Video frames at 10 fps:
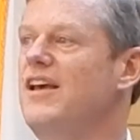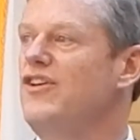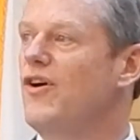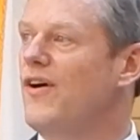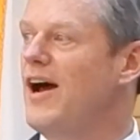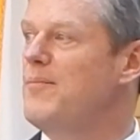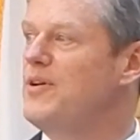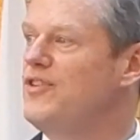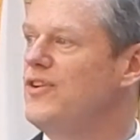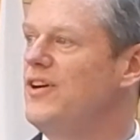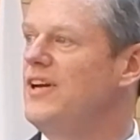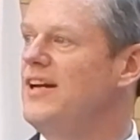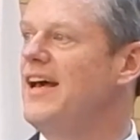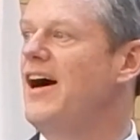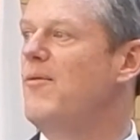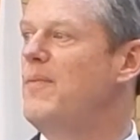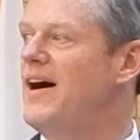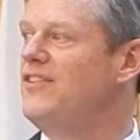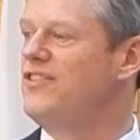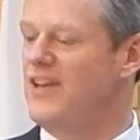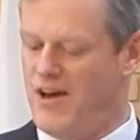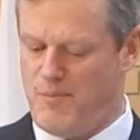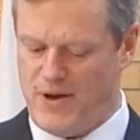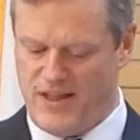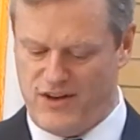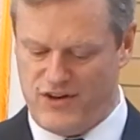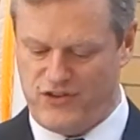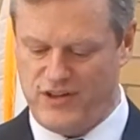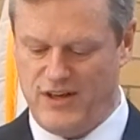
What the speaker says: your opportunity to help us help others.